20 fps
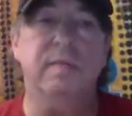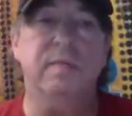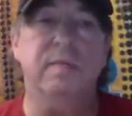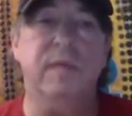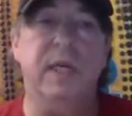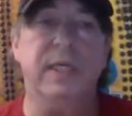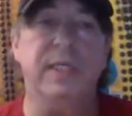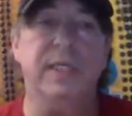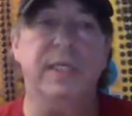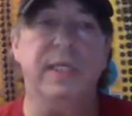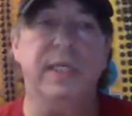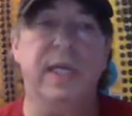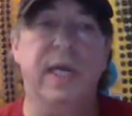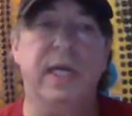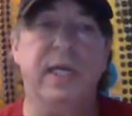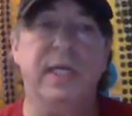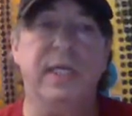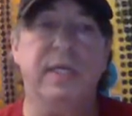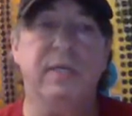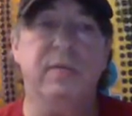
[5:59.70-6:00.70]

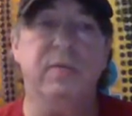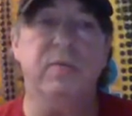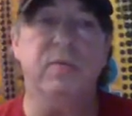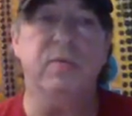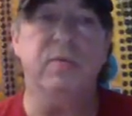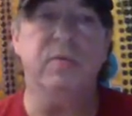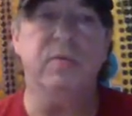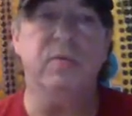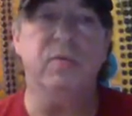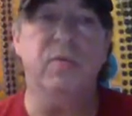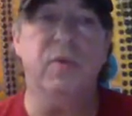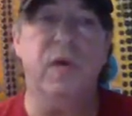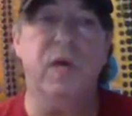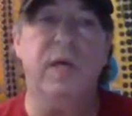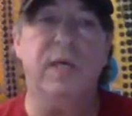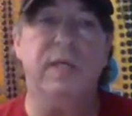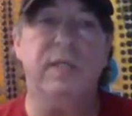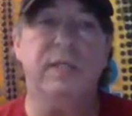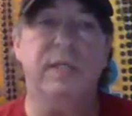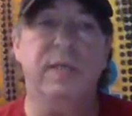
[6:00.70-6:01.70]

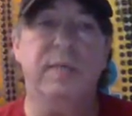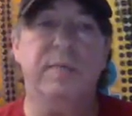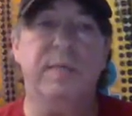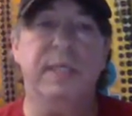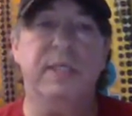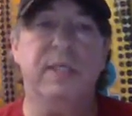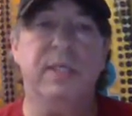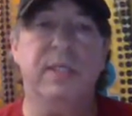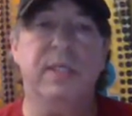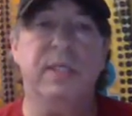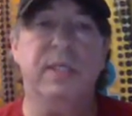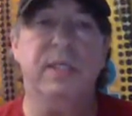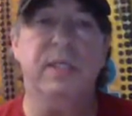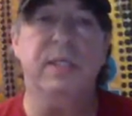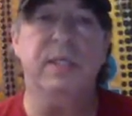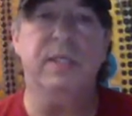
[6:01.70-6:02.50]
1991, as I mentioned, the